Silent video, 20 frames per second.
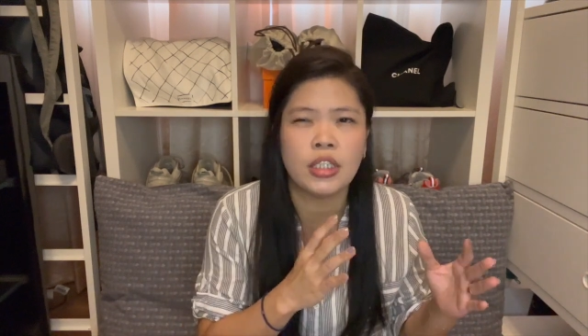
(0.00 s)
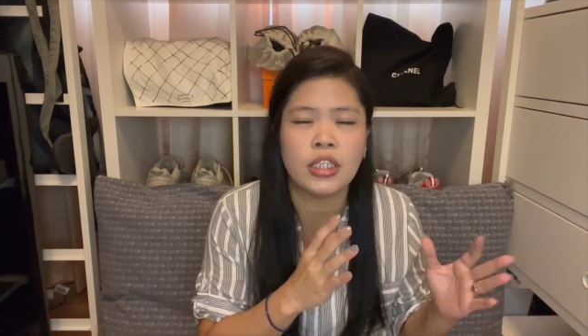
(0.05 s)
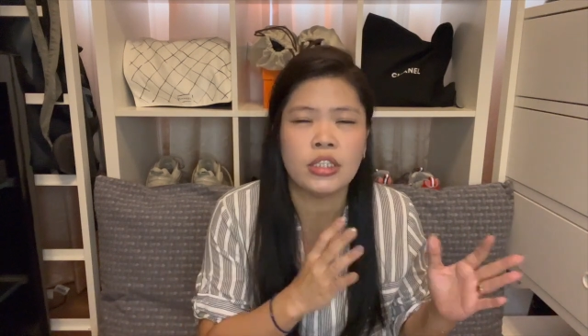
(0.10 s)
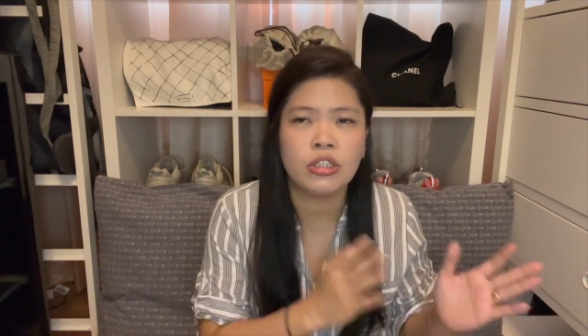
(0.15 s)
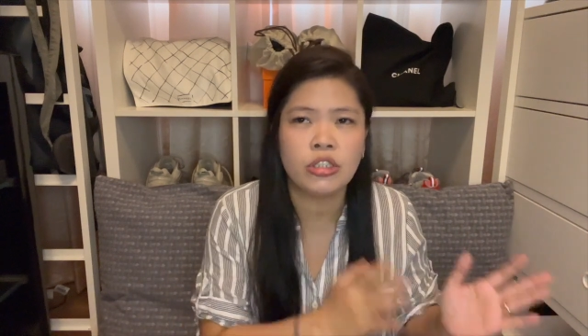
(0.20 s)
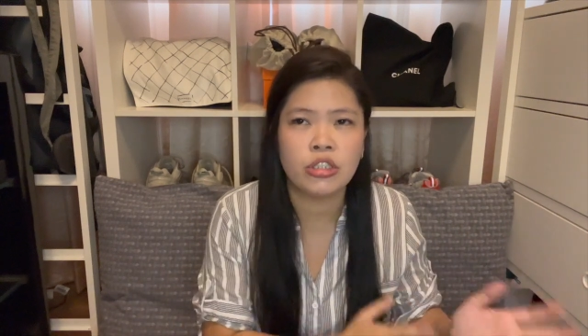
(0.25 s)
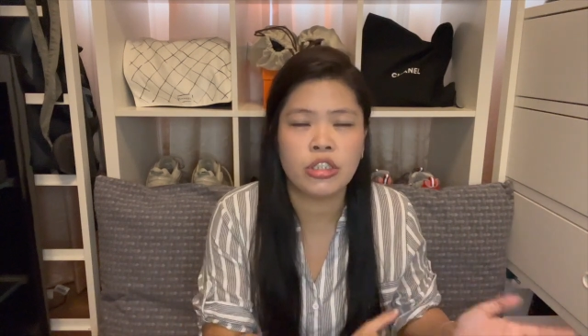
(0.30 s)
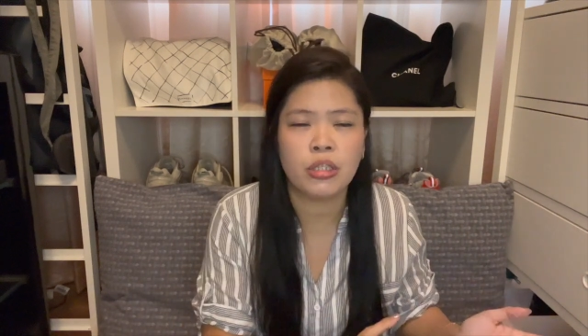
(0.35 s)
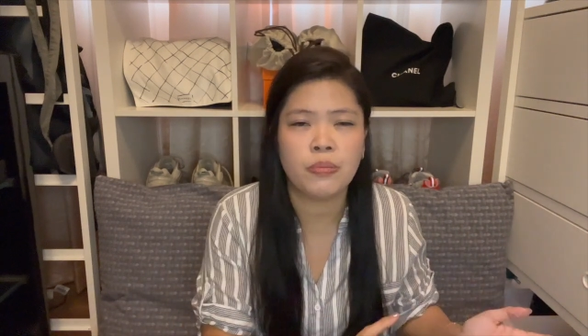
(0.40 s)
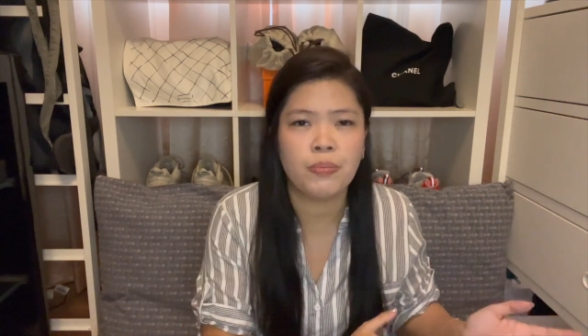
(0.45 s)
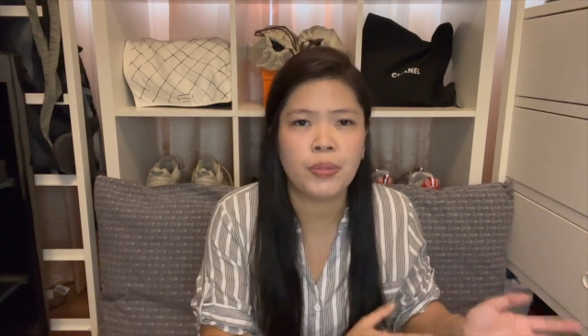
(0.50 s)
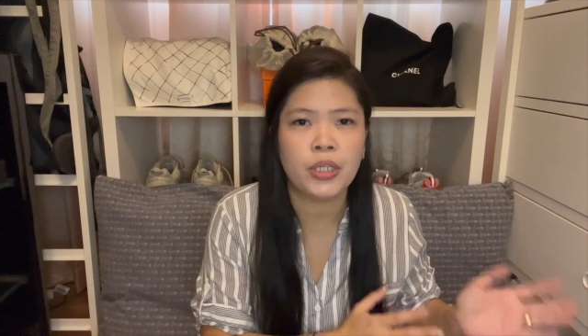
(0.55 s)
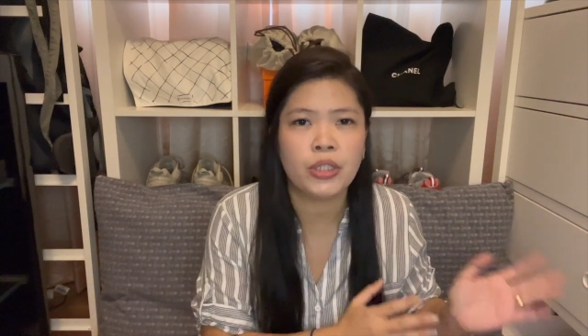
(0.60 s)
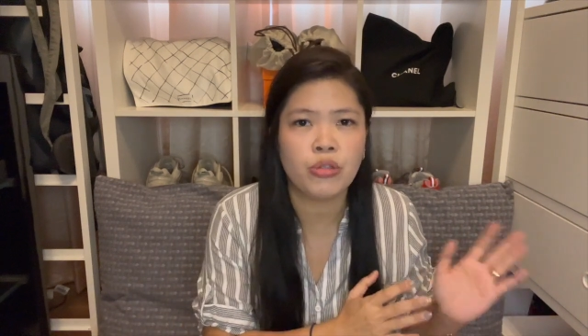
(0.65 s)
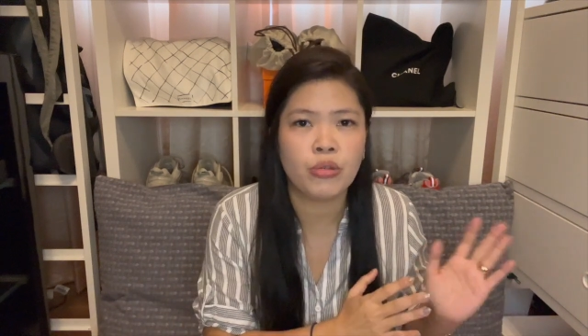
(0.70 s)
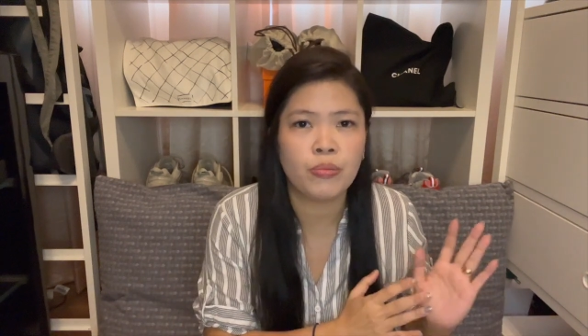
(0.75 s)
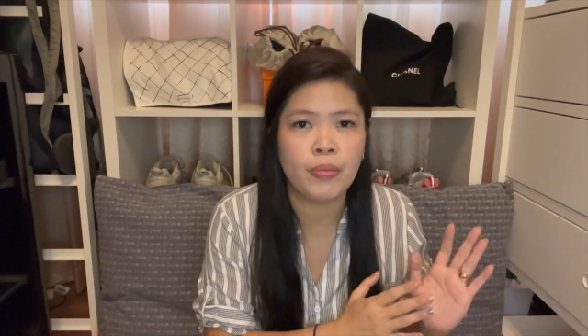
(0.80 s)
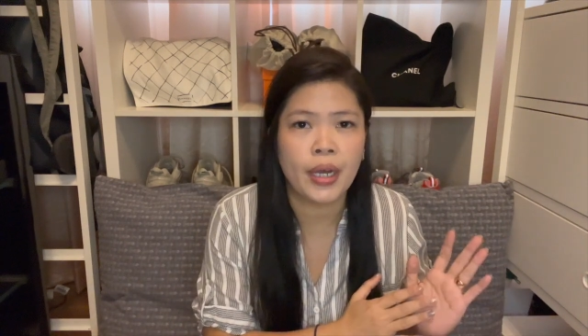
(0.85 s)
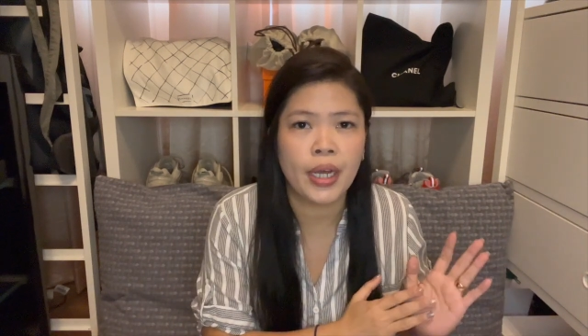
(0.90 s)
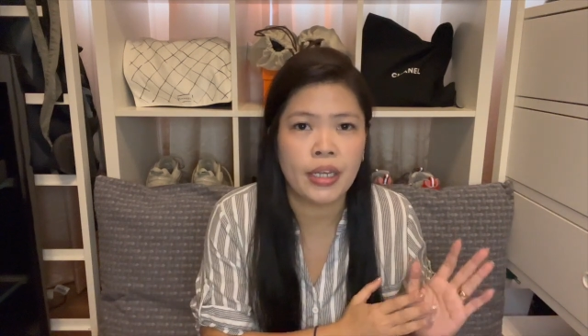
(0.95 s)
it's cheaper
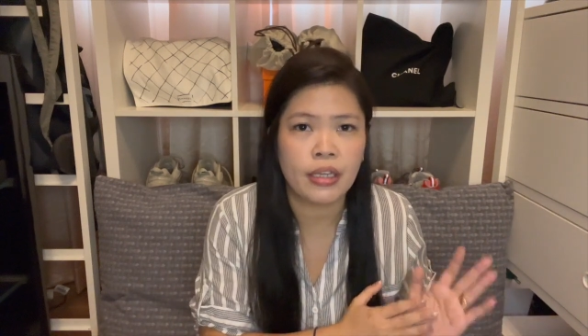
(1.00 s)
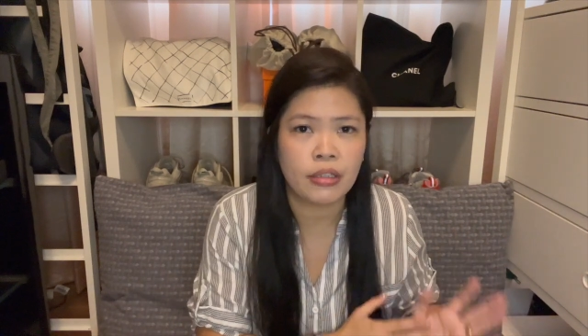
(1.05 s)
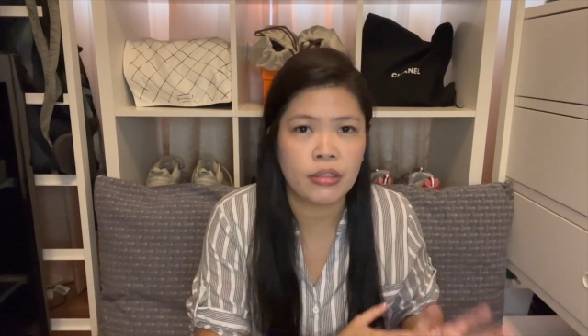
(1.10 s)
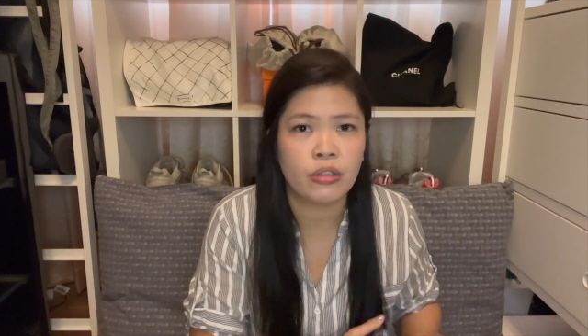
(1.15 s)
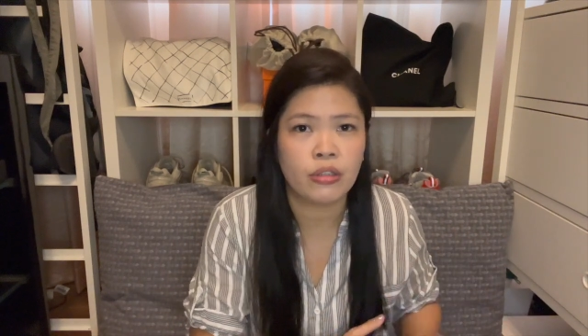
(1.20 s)
to buy in